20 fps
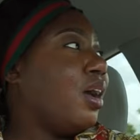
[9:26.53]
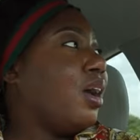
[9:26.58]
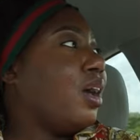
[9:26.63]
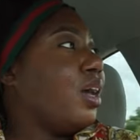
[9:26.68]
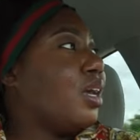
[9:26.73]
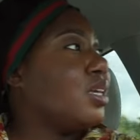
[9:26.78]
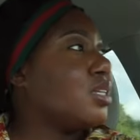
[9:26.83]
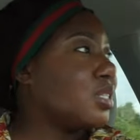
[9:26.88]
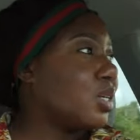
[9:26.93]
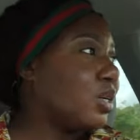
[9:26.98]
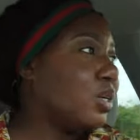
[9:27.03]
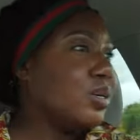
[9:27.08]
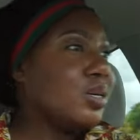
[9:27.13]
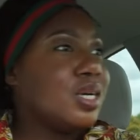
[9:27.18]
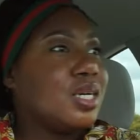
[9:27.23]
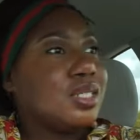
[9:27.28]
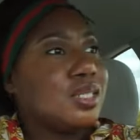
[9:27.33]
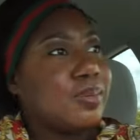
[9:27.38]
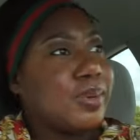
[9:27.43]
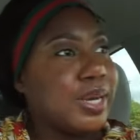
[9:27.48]
it's
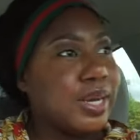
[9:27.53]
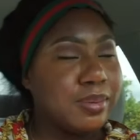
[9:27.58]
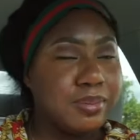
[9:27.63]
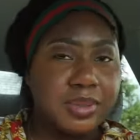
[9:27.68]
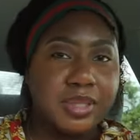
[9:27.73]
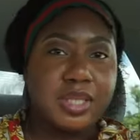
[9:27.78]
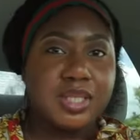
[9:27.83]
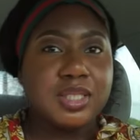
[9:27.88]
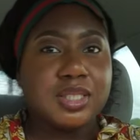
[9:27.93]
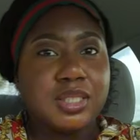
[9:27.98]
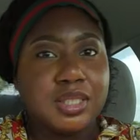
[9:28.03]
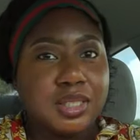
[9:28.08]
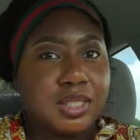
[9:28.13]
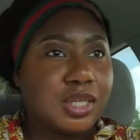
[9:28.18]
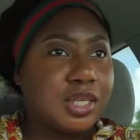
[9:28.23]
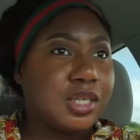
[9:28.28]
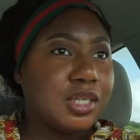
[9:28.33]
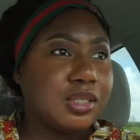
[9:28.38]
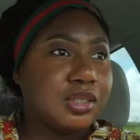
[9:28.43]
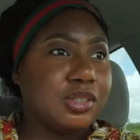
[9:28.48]
always a bad bitch
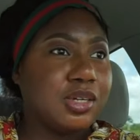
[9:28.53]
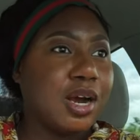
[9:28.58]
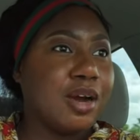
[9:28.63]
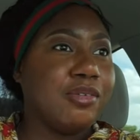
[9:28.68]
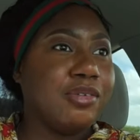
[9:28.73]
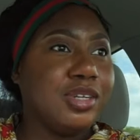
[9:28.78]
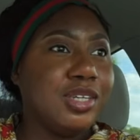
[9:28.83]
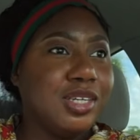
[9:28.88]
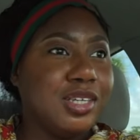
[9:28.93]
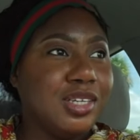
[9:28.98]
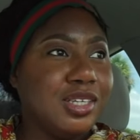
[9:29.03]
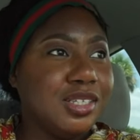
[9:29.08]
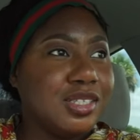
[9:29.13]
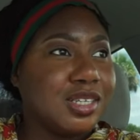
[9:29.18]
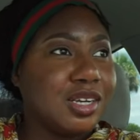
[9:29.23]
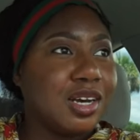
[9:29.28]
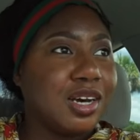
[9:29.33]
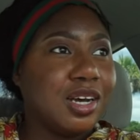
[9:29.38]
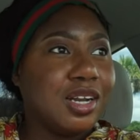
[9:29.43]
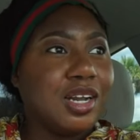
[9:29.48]
driving a
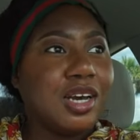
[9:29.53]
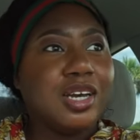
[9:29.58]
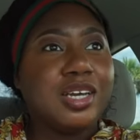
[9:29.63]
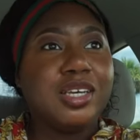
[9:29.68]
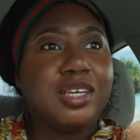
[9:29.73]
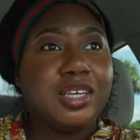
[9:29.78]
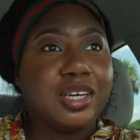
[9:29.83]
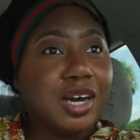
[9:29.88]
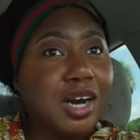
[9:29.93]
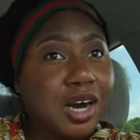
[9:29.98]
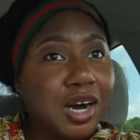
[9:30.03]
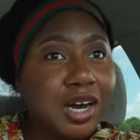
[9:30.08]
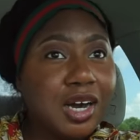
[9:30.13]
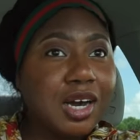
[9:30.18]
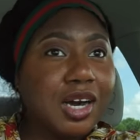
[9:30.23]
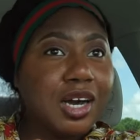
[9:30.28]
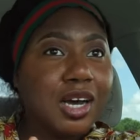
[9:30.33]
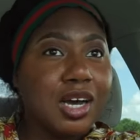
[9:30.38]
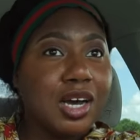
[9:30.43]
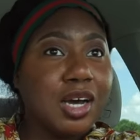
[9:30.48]
nissan a
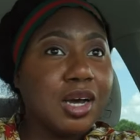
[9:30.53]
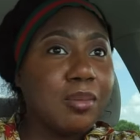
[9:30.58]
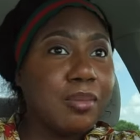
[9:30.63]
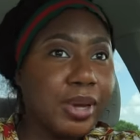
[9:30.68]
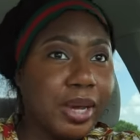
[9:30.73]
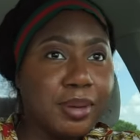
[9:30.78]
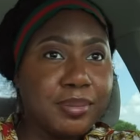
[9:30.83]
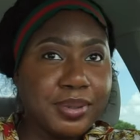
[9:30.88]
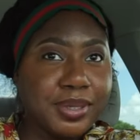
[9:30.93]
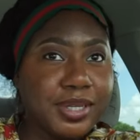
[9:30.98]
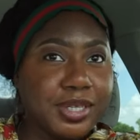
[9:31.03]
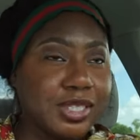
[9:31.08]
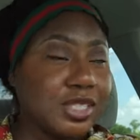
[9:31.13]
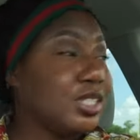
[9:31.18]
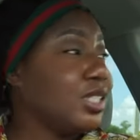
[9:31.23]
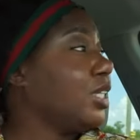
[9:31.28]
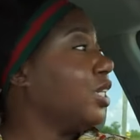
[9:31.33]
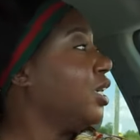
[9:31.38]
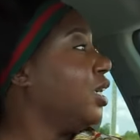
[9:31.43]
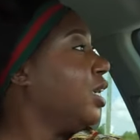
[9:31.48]
young bad
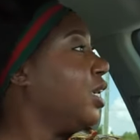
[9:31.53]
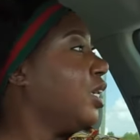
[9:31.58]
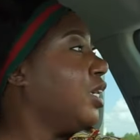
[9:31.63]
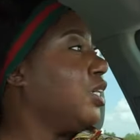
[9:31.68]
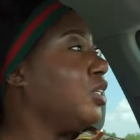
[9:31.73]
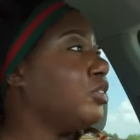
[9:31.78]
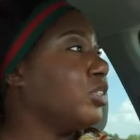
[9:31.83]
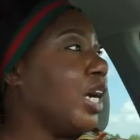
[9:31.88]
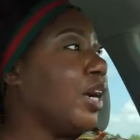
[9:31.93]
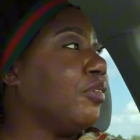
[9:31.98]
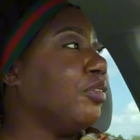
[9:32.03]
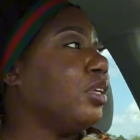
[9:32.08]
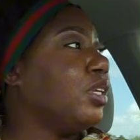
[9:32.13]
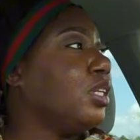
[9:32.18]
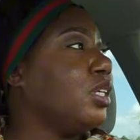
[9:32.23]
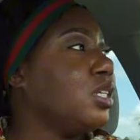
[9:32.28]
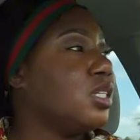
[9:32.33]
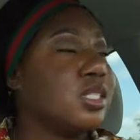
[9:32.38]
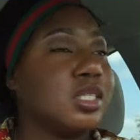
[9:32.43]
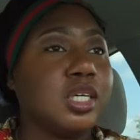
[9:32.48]
bitch driving a
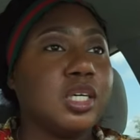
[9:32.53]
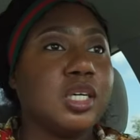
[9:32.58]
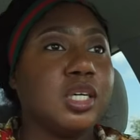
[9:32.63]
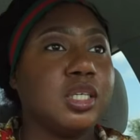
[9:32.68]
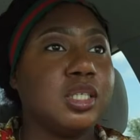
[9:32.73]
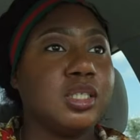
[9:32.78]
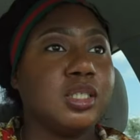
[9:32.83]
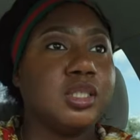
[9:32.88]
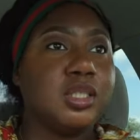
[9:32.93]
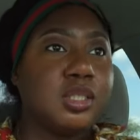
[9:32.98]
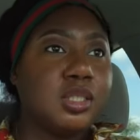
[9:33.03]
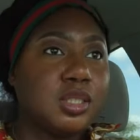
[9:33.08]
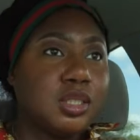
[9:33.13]
nissan